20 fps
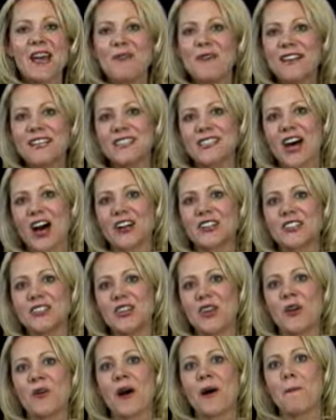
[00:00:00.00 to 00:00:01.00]
want to talk
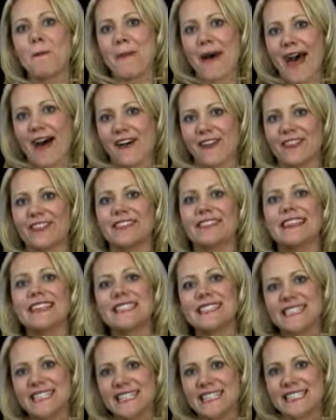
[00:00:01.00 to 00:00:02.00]
to you about
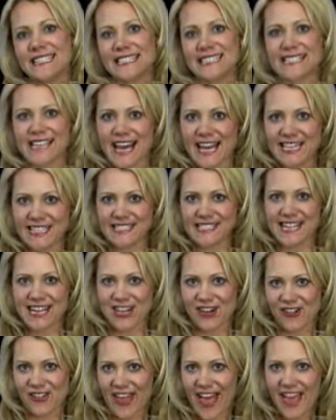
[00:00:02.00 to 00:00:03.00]
listening to signs
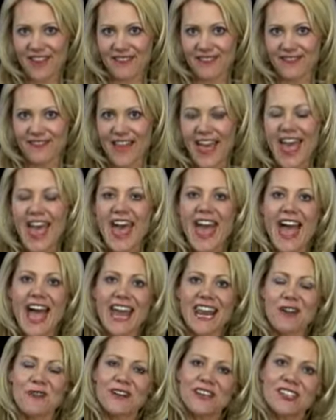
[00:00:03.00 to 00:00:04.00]
in your life.
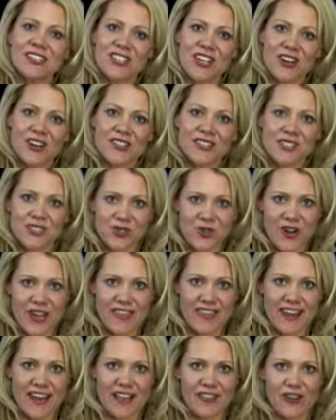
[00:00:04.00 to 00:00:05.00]
And I want to share a
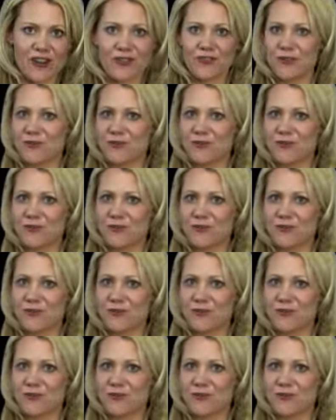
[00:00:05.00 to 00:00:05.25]
story that I learned